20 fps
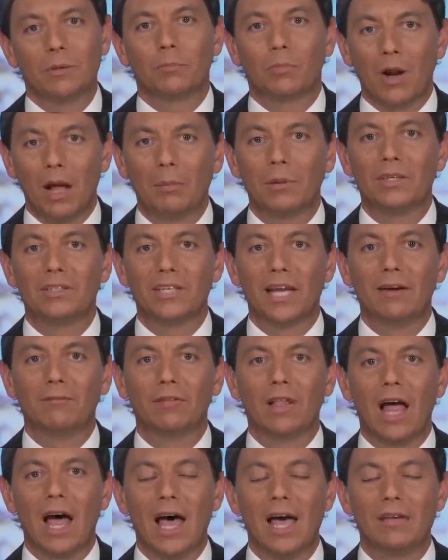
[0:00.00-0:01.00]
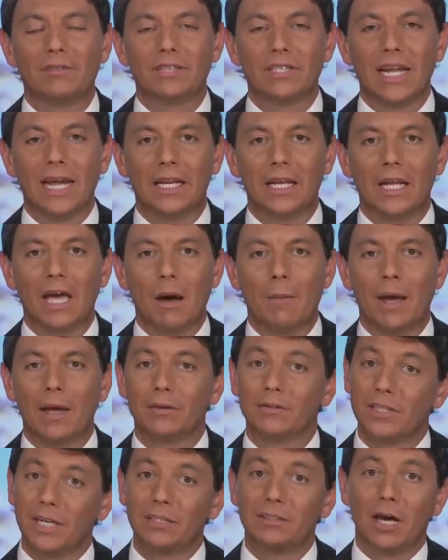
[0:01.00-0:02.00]
it probably saved lives and had to come out
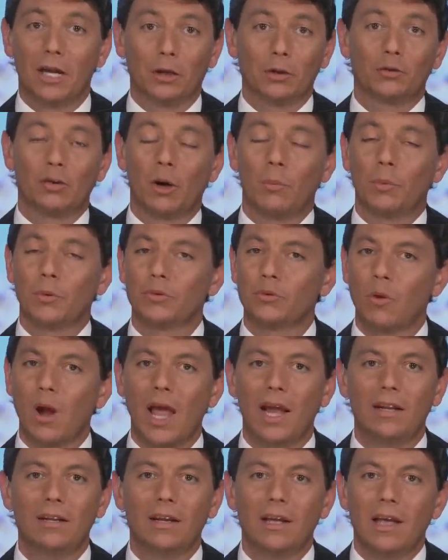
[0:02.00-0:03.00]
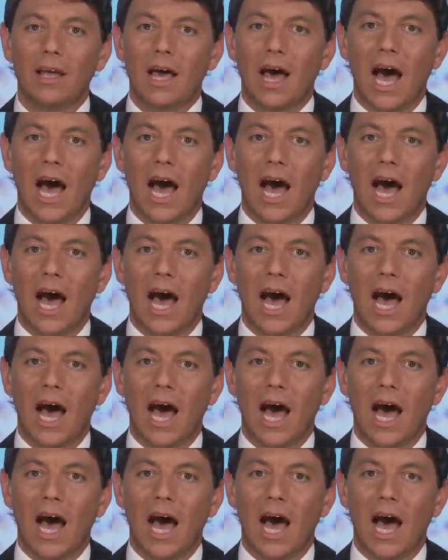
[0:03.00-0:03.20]
and say Donald Trump was right,